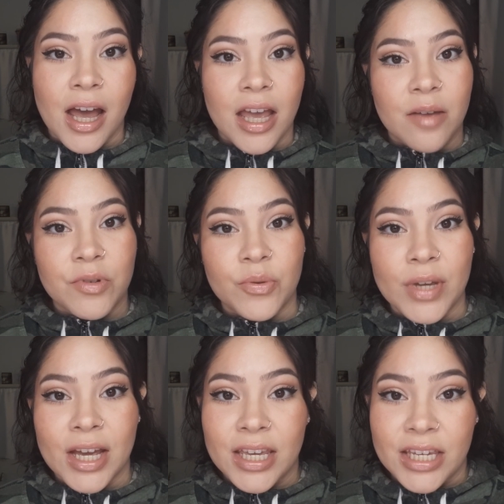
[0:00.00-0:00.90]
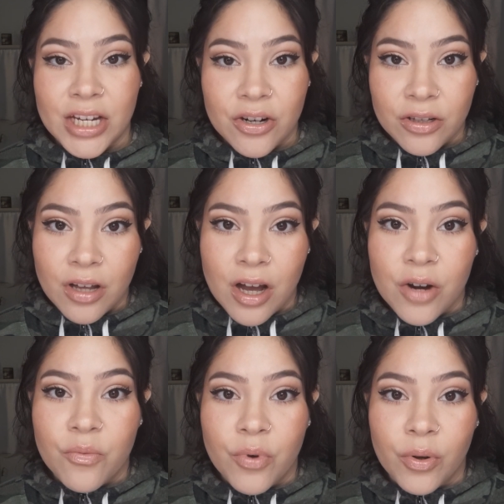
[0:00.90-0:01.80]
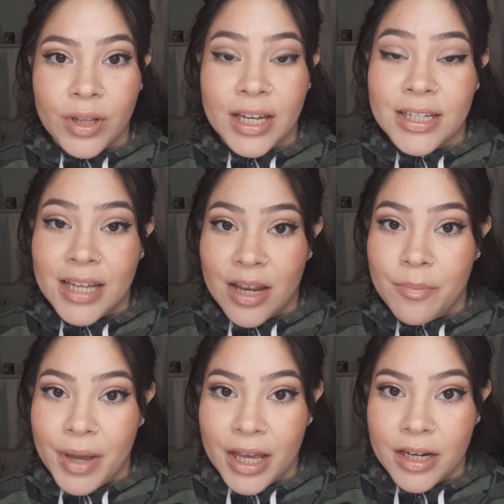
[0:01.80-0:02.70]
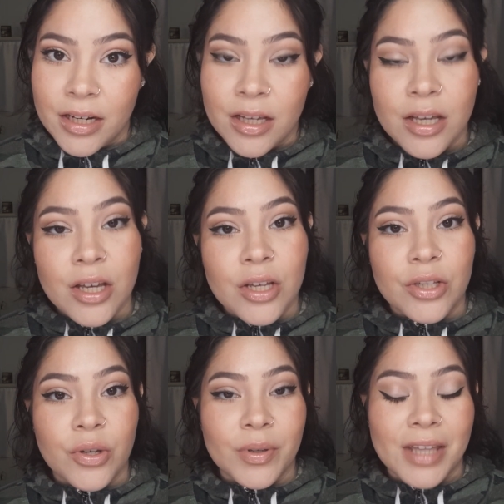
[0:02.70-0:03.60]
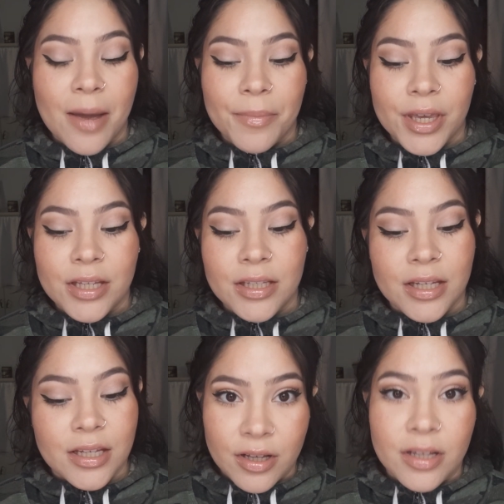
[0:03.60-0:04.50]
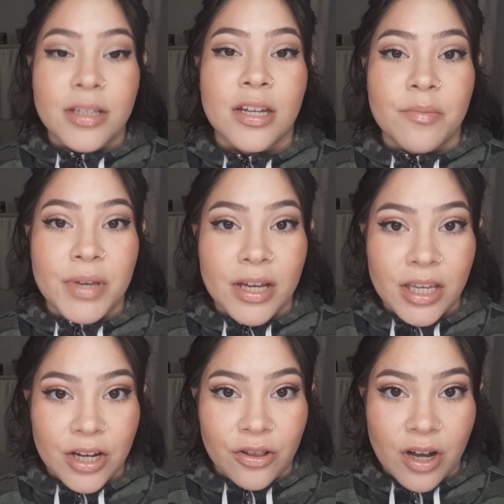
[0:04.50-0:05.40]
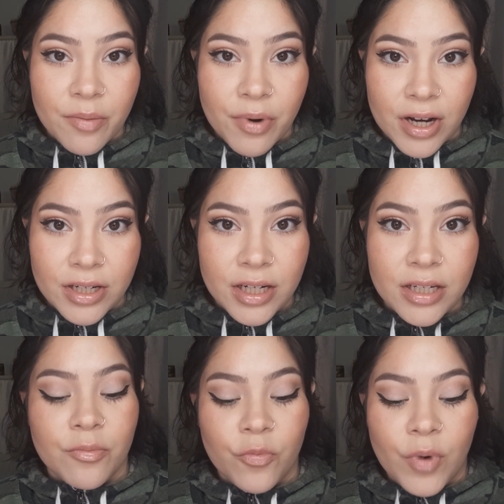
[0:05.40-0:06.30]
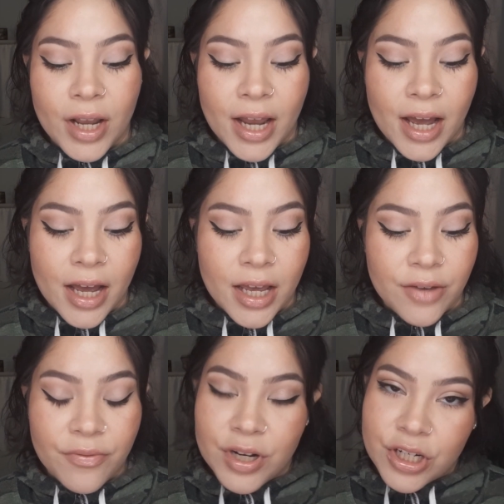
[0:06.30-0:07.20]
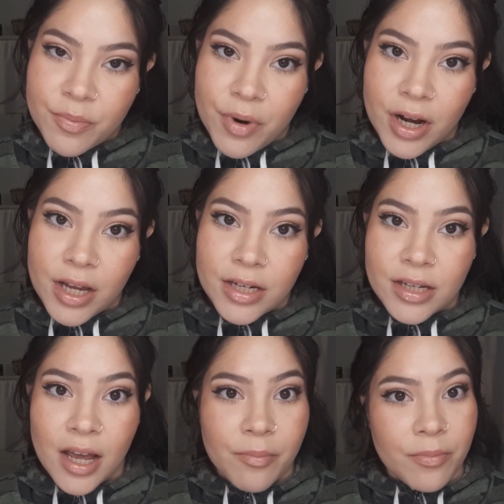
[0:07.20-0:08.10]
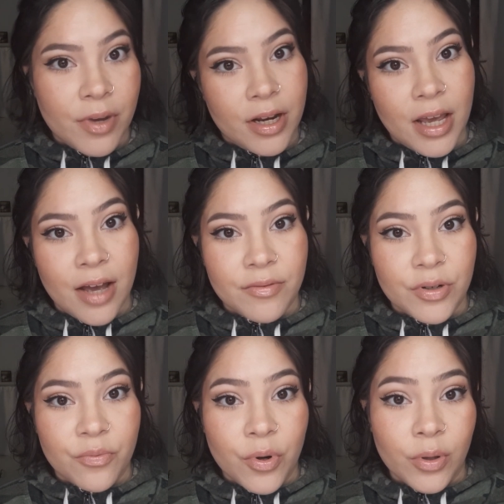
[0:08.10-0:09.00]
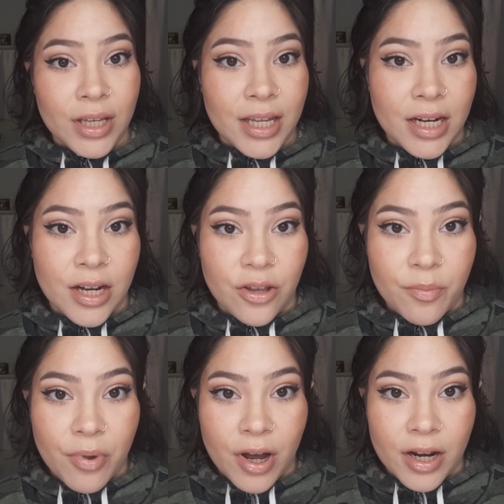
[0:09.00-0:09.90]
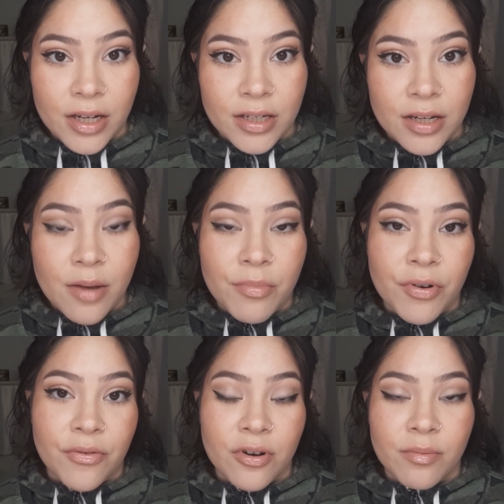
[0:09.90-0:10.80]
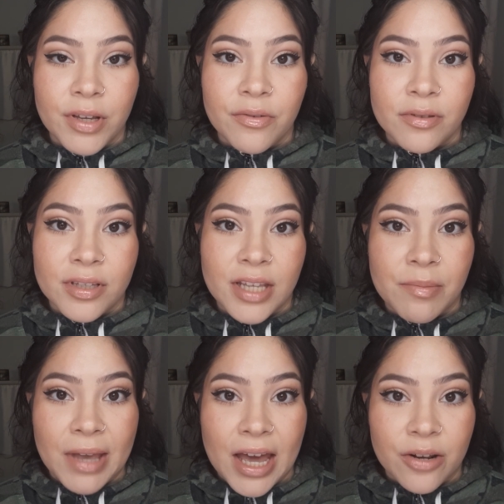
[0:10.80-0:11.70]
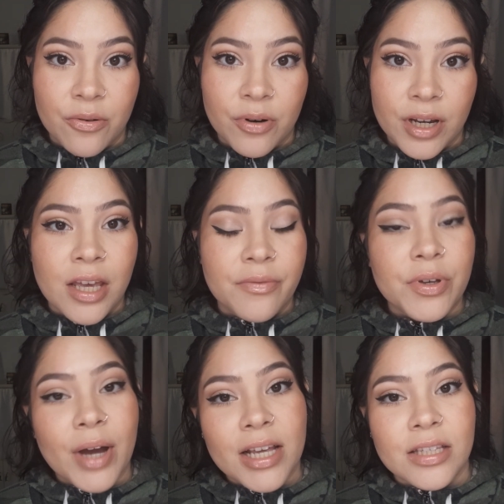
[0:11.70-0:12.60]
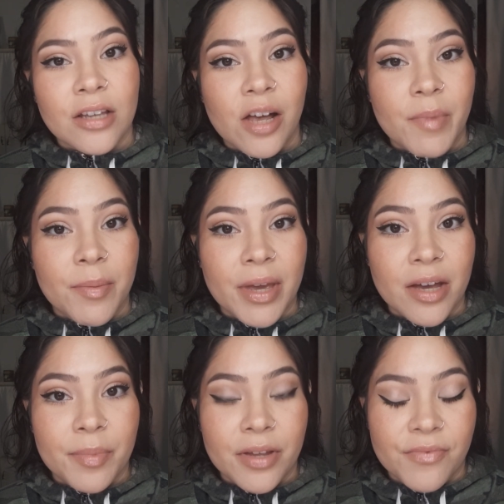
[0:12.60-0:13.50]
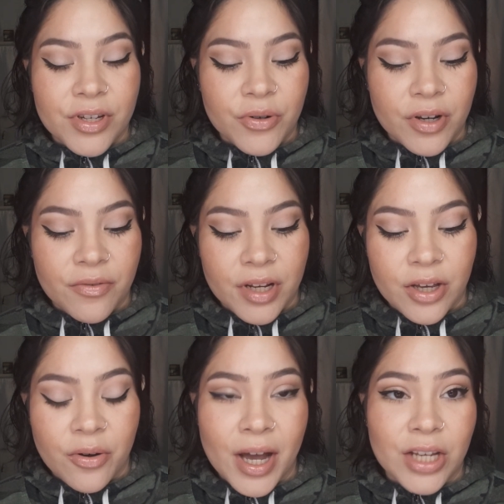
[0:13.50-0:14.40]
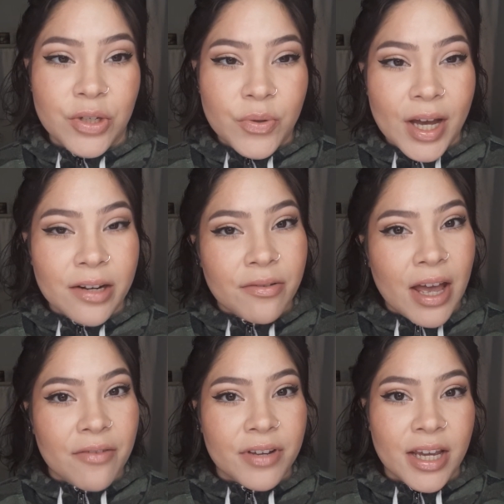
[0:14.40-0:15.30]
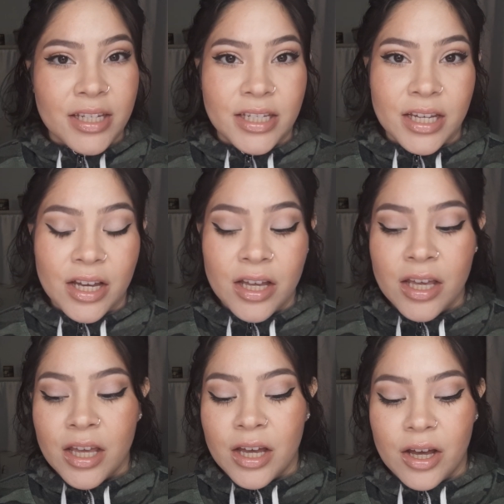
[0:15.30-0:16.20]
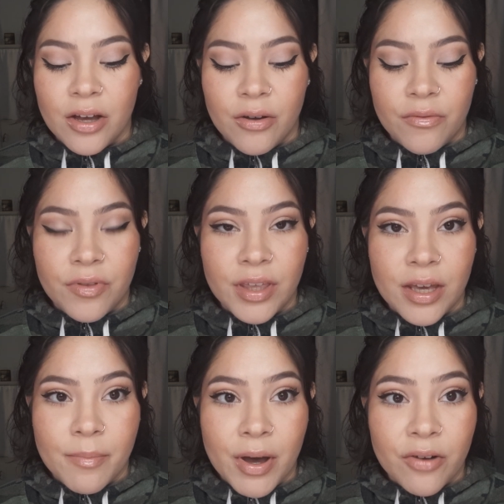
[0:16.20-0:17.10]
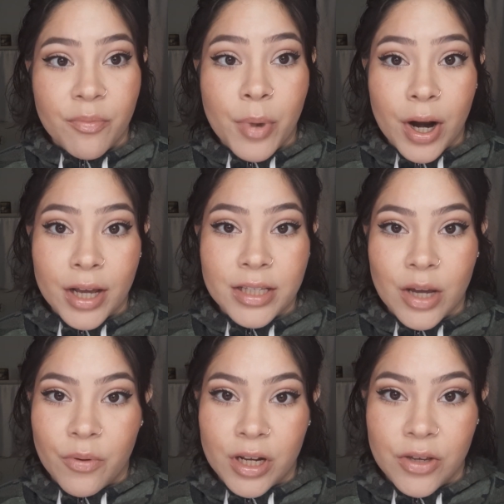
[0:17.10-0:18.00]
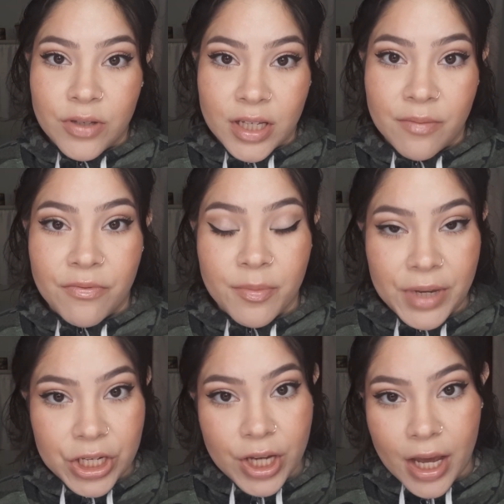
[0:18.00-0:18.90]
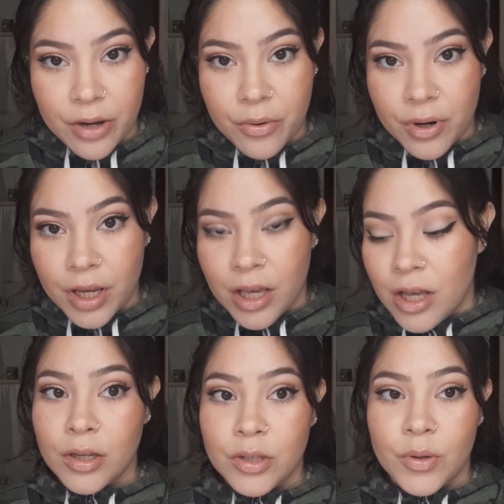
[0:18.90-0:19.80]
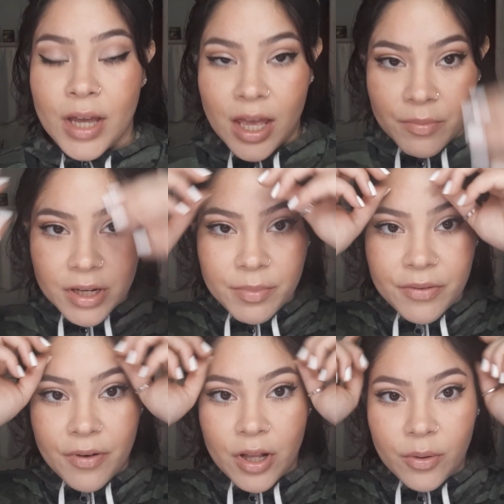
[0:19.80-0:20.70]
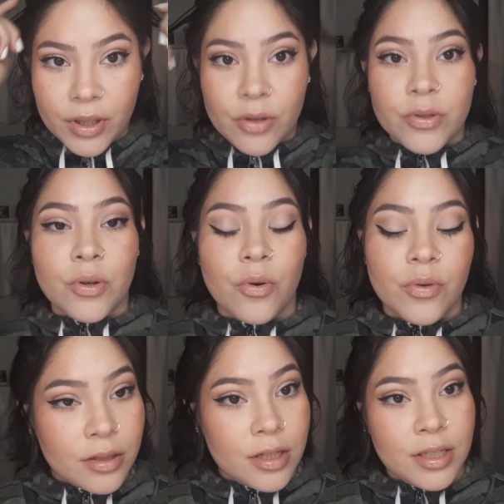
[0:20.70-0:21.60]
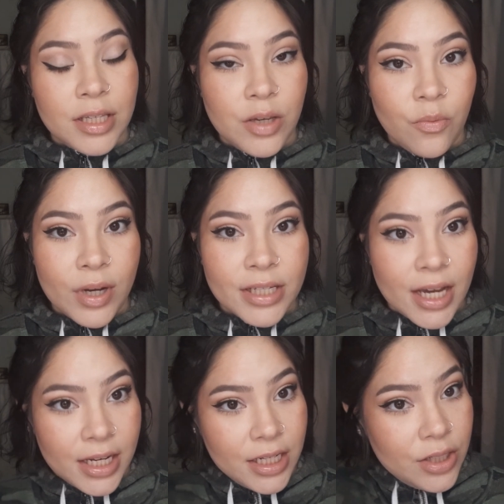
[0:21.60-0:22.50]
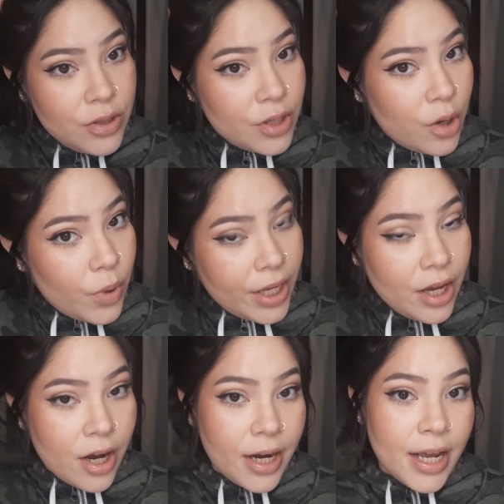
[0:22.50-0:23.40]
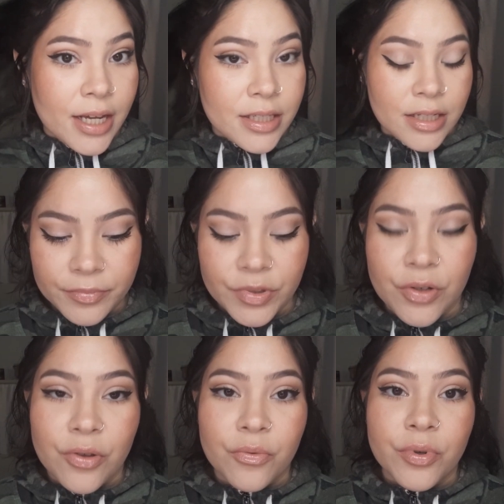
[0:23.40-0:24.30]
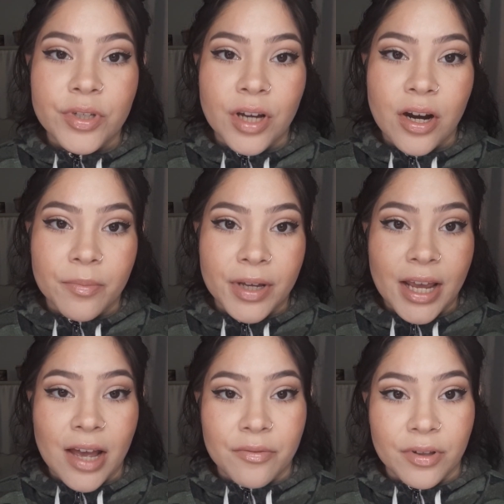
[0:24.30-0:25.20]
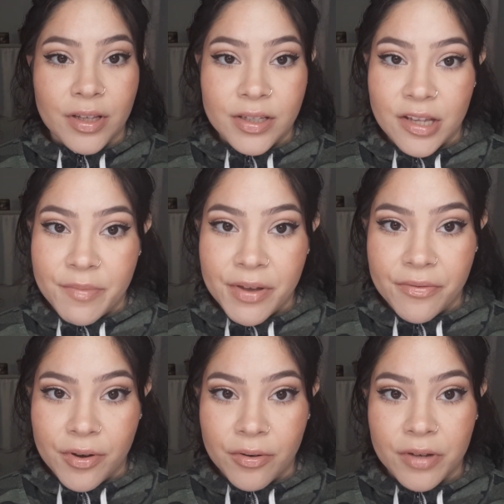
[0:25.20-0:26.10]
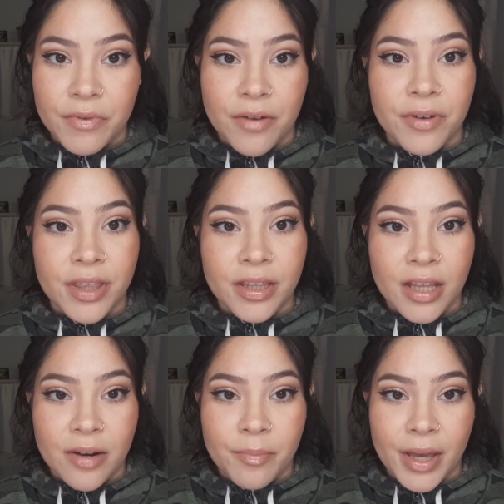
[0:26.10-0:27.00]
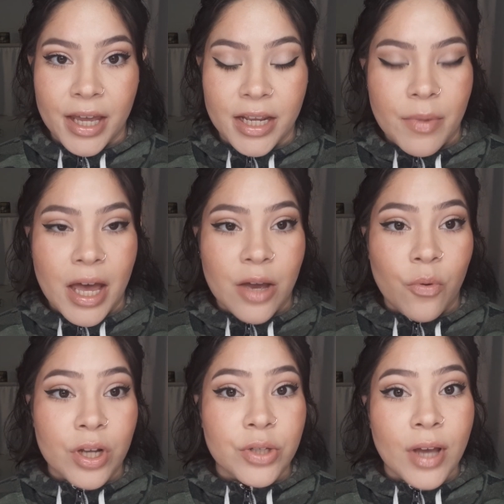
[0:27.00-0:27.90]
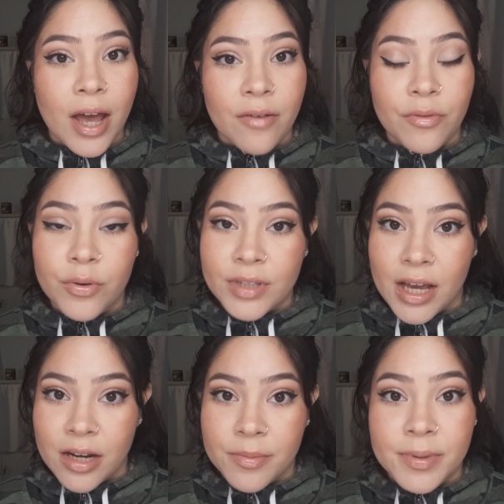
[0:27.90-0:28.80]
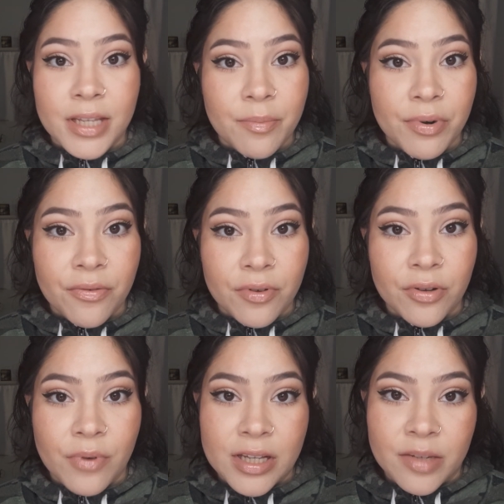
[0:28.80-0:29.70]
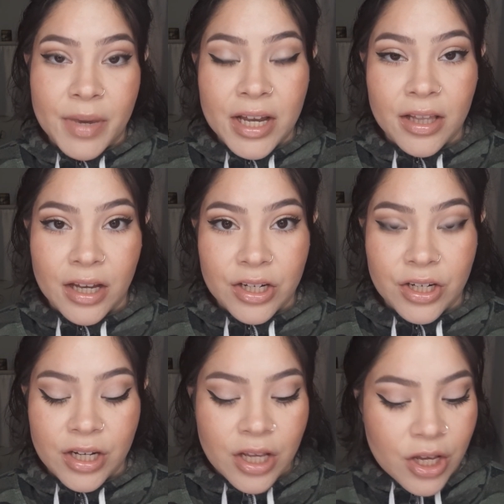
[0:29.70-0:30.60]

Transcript: I am doing a year-long rolling 10 pan. So what that means is it's going to be a year-long project. When I finish a product, I'm going to have to roll in another product, preferably from the same category. If you guys saw my makeup inventory video, I do kind of have an idea of the amount of products I want to use up from each category. So I am going to be following those goals to see what I need to start working on next. So the rules are, I'm going to have a list on my phone of everything that I'm panning. I want to have those items separate from the rest of my collection.